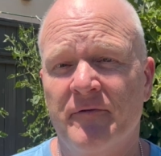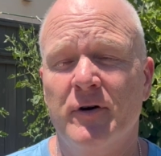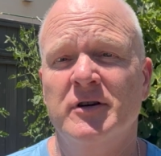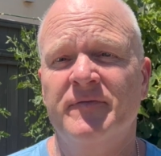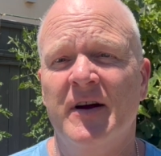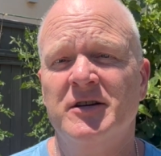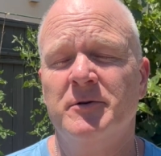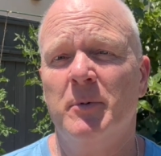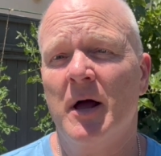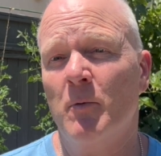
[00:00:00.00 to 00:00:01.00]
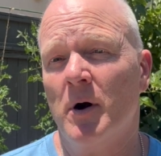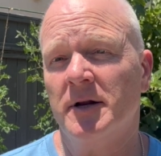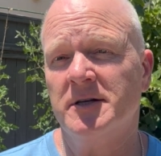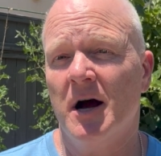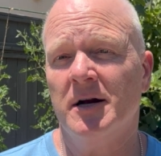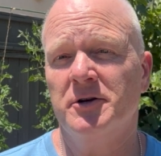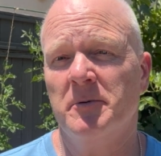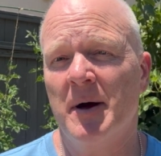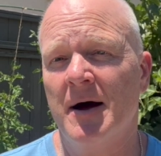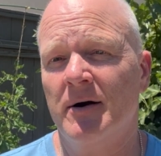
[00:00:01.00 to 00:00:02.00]
first vegetable I want to talk to you
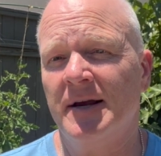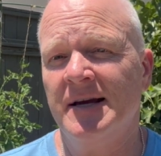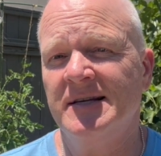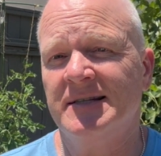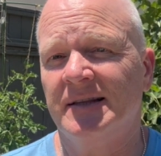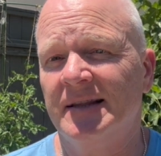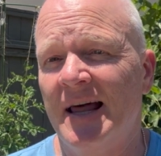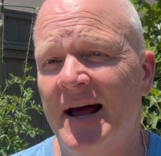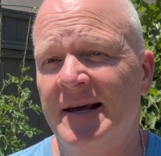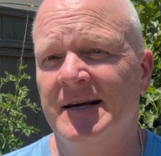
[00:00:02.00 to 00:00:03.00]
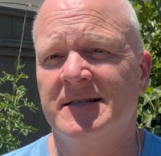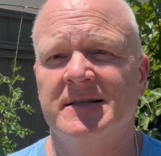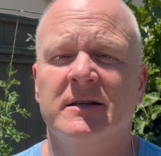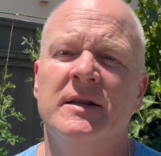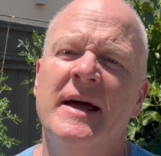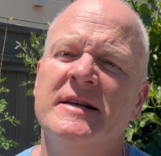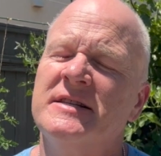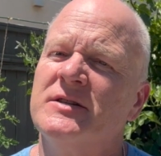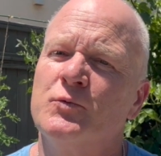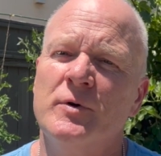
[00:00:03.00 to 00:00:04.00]
about is lettuce.
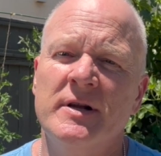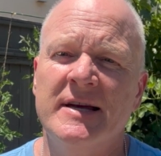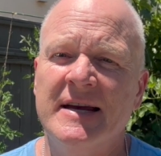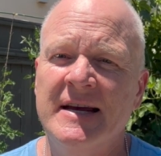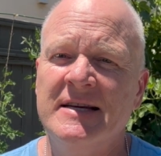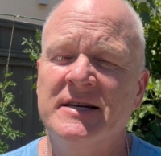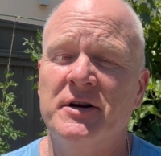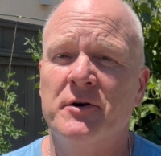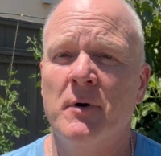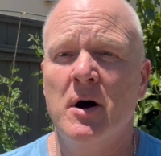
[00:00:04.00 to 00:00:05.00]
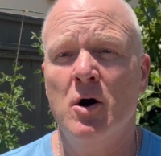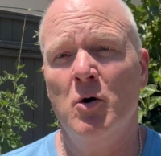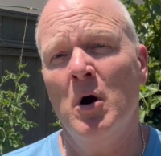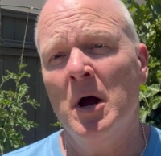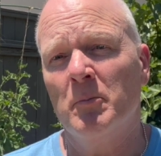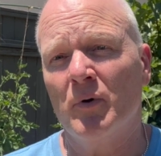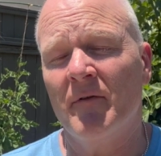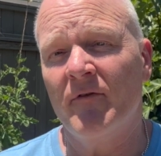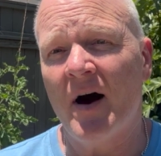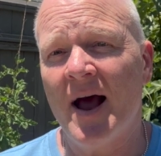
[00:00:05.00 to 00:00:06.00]
Lettuce is really easy to grow,
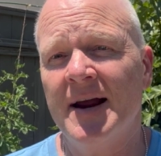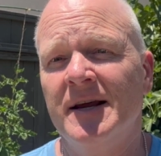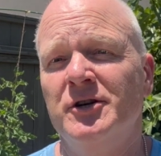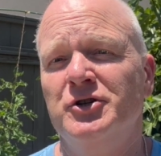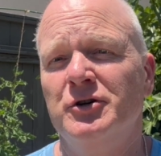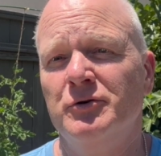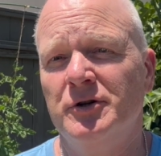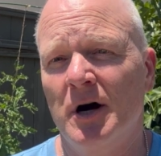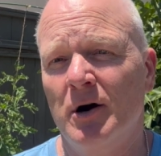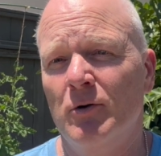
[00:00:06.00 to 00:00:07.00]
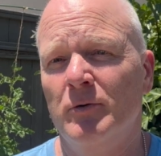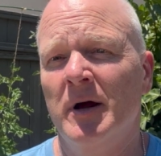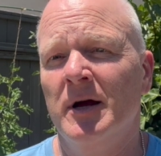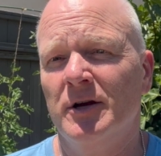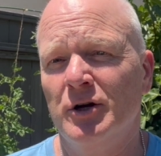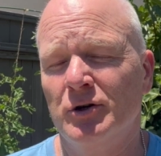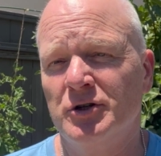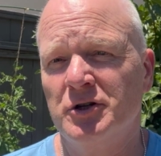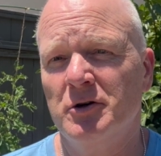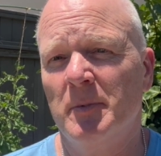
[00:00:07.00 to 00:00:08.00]
provided you don't
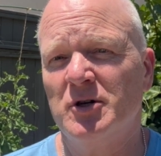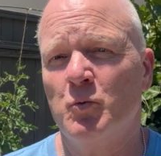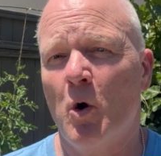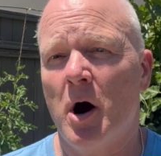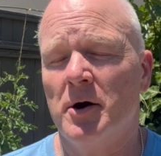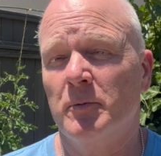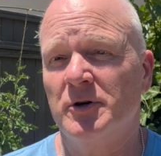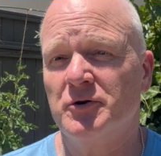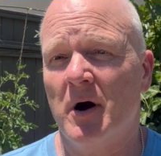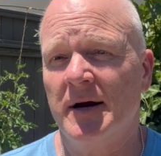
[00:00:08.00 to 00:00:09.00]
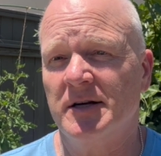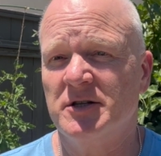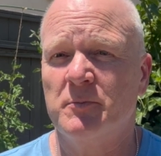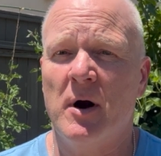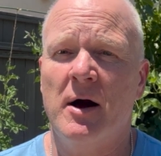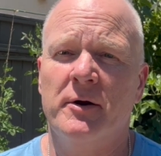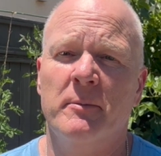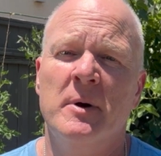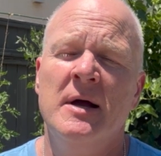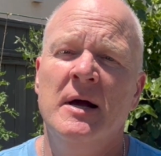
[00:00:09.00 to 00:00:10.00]
use too much water when trying to sprout
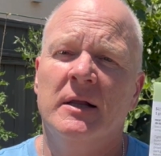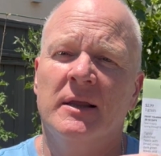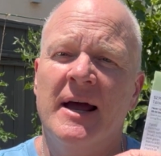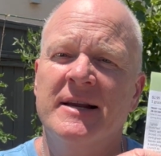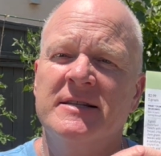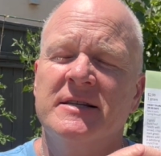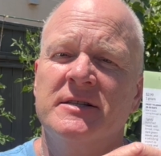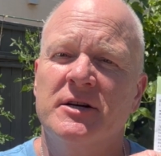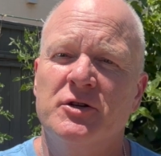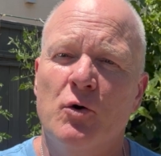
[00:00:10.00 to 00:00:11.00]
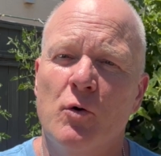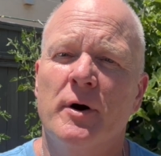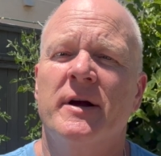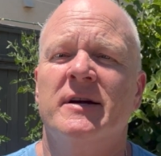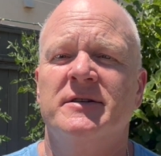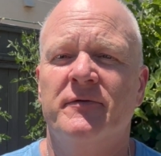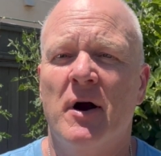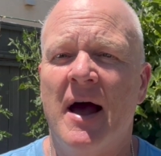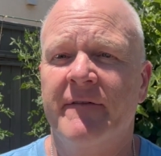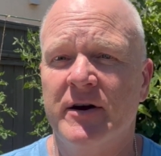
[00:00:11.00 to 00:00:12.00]
them. Lettuce is notorious
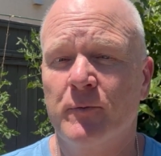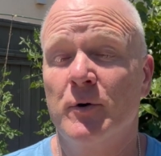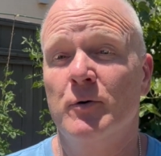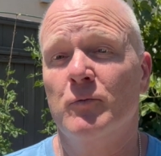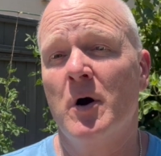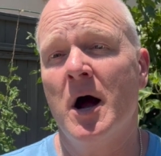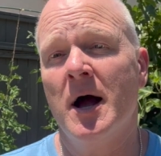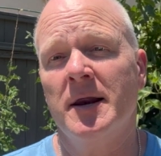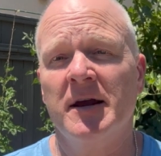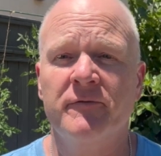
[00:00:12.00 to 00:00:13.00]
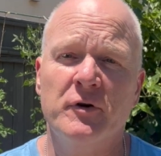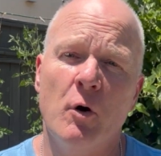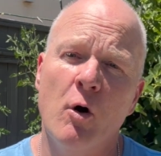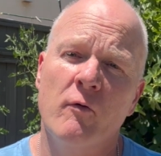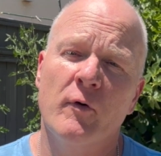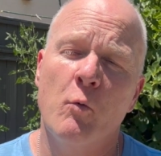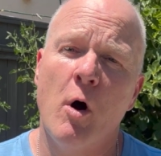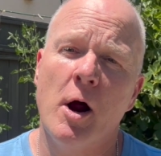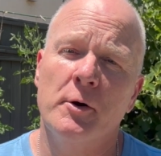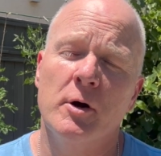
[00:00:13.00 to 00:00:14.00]
for having root rot if you
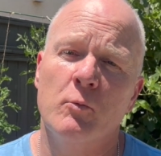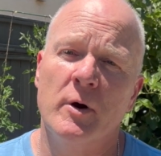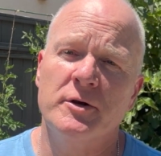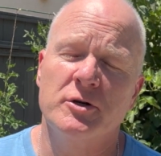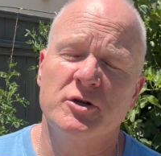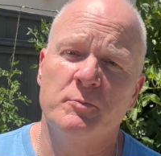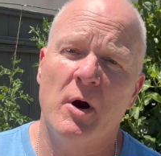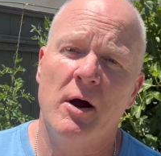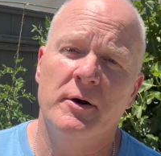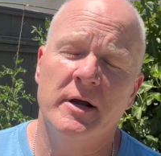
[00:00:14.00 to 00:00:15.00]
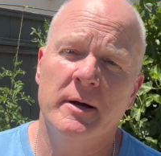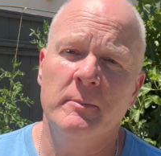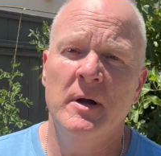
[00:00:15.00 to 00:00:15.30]
overwater it when you're sprouting them.